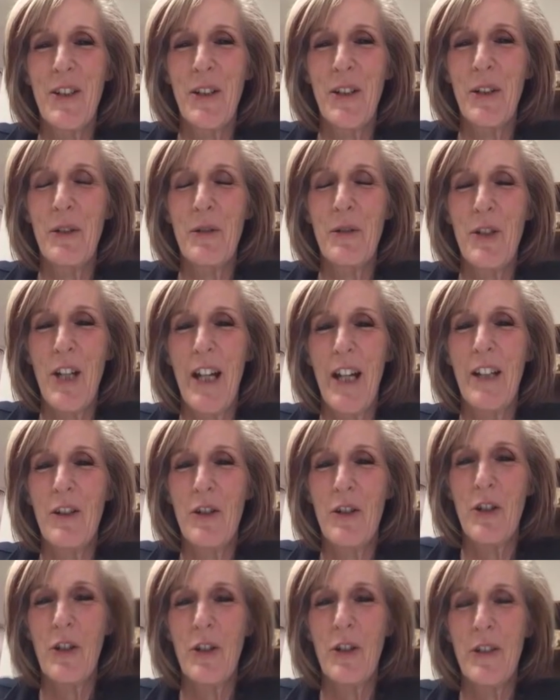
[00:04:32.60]
to
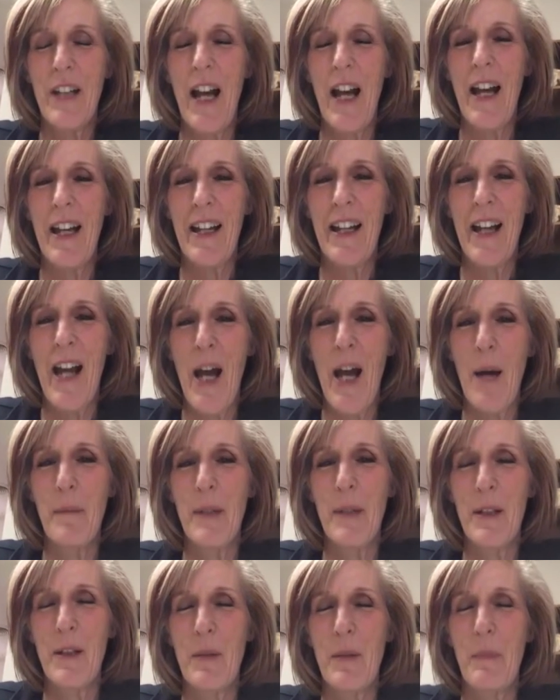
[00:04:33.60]
change your diet
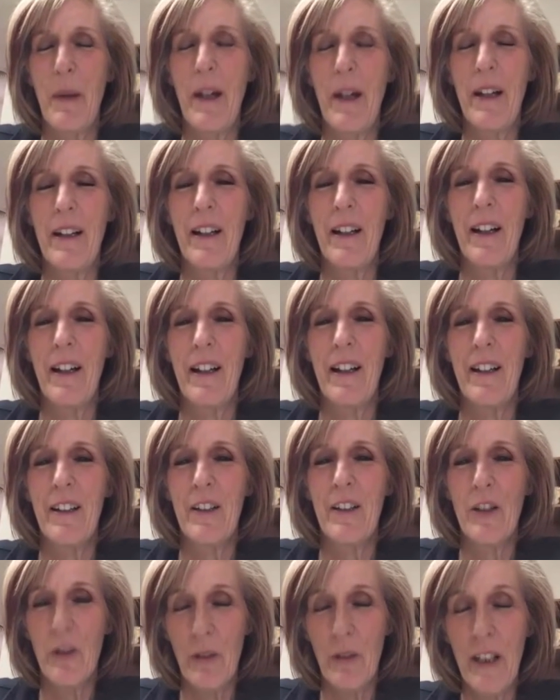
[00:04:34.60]
habits, but
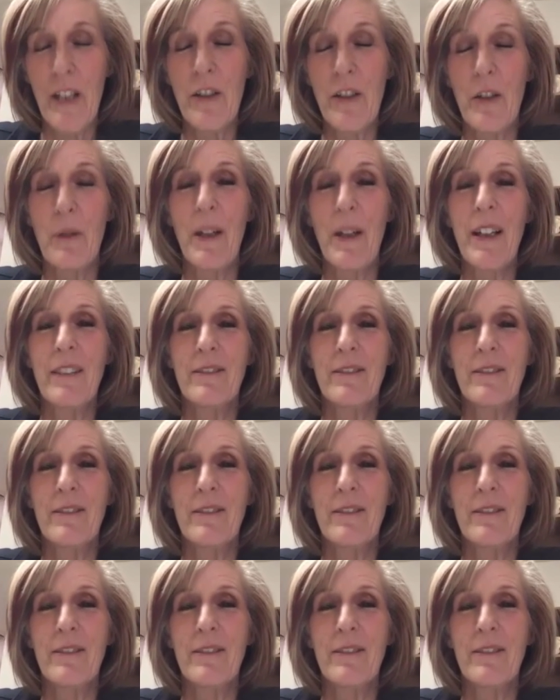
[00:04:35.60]
you can do it.